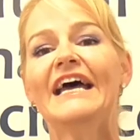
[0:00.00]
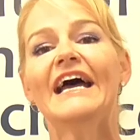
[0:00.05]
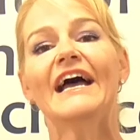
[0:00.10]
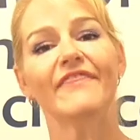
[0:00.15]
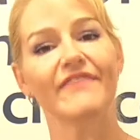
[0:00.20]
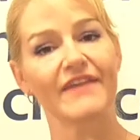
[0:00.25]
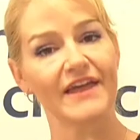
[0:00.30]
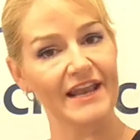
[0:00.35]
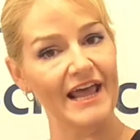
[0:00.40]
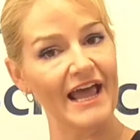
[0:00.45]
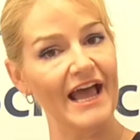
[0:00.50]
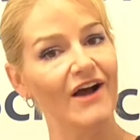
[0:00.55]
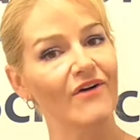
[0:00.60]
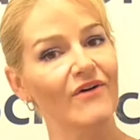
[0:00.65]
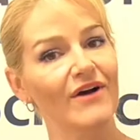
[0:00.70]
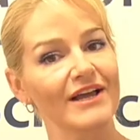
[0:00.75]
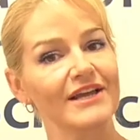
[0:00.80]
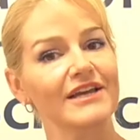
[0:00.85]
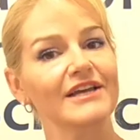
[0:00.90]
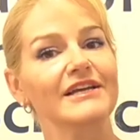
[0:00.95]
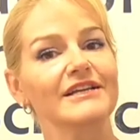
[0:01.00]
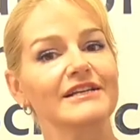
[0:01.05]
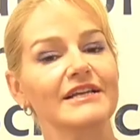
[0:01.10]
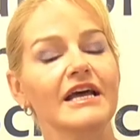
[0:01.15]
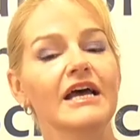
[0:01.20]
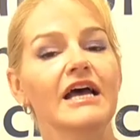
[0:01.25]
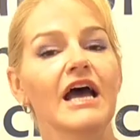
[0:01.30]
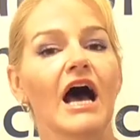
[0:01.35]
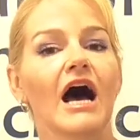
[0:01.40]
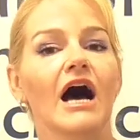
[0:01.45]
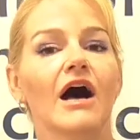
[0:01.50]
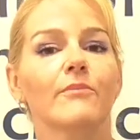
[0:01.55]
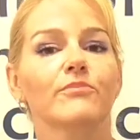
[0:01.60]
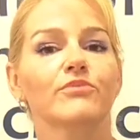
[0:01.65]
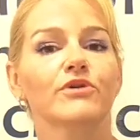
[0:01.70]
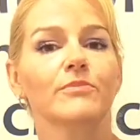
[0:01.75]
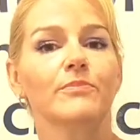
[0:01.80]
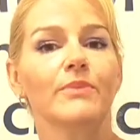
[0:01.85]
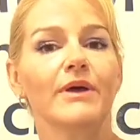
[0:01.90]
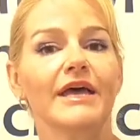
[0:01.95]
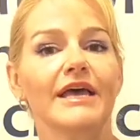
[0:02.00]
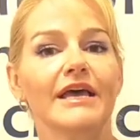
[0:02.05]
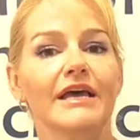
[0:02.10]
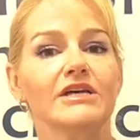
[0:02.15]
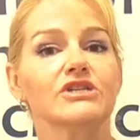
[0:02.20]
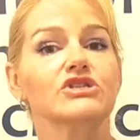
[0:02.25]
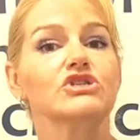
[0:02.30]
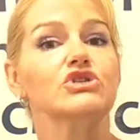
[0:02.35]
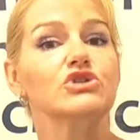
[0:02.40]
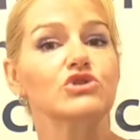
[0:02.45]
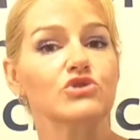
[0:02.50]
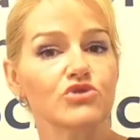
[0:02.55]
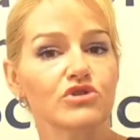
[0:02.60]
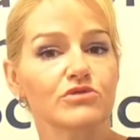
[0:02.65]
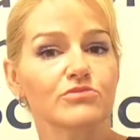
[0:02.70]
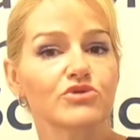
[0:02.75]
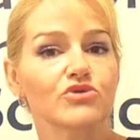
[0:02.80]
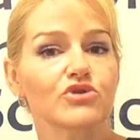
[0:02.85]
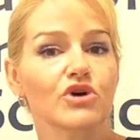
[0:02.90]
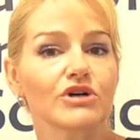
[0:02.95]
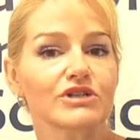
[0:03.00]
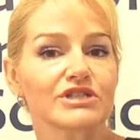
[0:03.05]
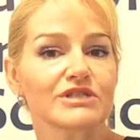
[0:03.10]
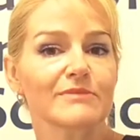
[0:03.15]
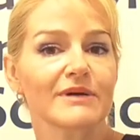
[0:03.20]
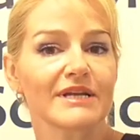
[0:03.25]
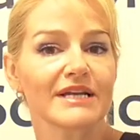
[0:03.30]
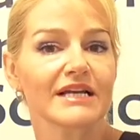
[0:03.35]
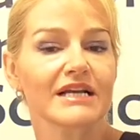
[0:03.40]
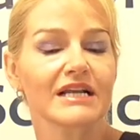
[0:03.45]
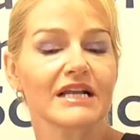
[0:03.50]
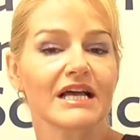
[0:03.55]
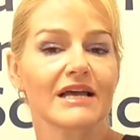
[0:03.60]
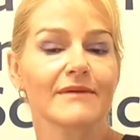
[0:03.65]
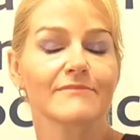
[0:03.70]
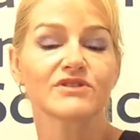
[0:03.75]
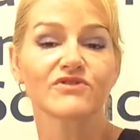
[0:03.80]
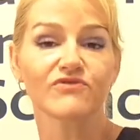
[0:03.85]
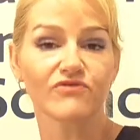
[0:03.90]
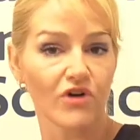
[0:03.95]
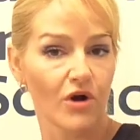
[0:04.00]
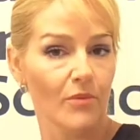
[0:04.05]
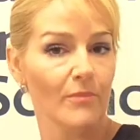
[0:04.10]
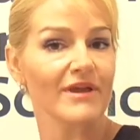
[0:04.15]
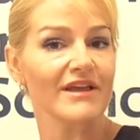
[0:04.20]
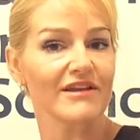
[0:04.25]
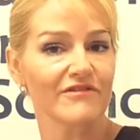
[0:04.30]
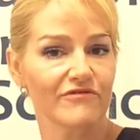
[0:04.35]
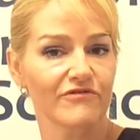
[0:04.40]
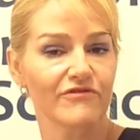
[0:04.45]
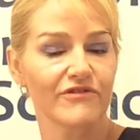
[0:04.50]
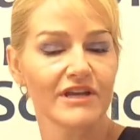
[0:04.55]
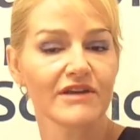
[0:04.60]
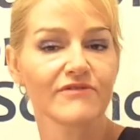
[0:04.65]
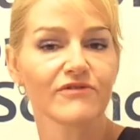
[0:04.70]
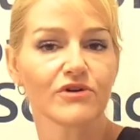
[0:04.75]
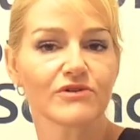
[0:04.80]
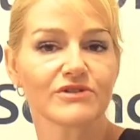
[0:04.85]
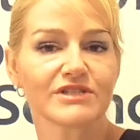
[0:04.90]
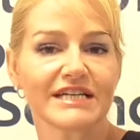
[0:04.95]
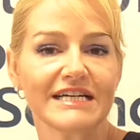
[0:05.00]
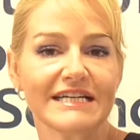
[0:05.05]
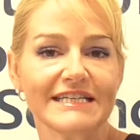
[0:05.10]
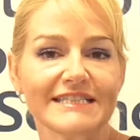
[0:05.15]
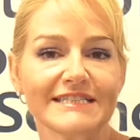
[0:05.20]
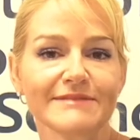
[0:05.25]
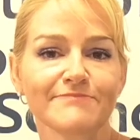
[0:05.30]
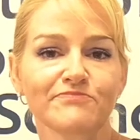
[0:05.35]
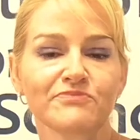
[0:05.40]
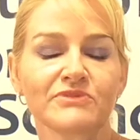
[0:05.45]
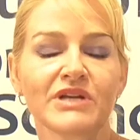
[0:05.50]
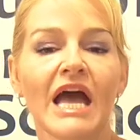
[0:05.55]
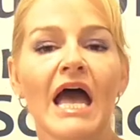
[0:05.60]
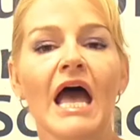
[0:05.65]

and then how I can prepare suitable cosmetic claims from in vivo data.